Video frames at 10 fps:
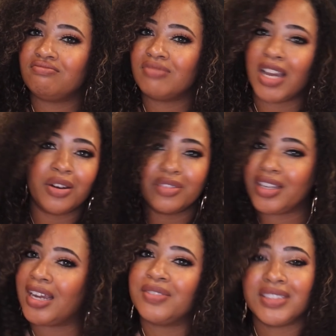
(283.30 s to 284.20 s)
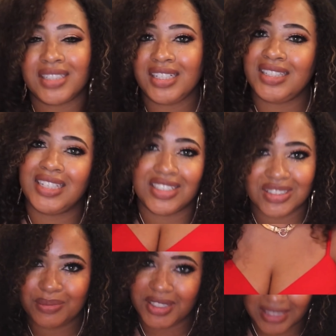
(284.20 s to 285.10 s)
I don't think I have to say anything else
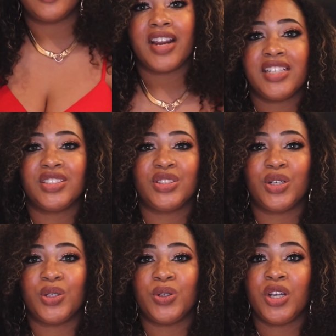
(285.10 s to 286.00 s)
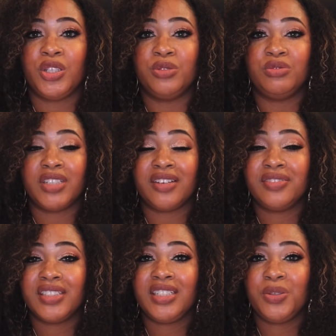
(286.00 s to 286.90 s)
about it. All right, so you
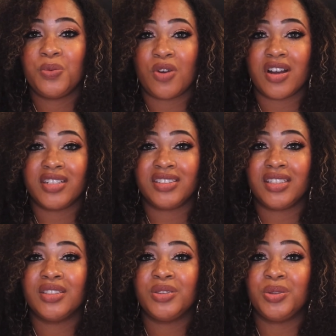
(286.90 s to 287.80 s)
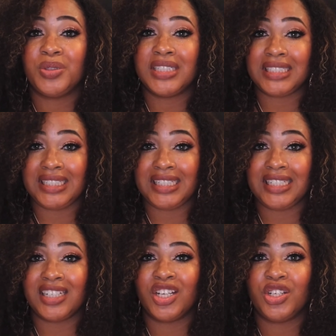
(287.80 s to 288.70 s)
definitely want to
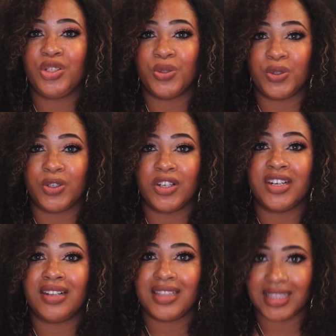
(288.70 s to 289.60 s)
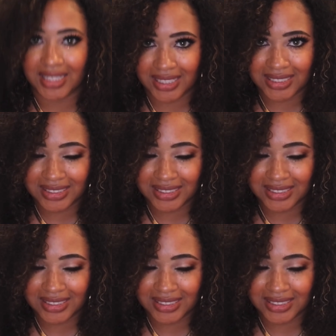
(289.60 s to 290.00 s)
clean your lens.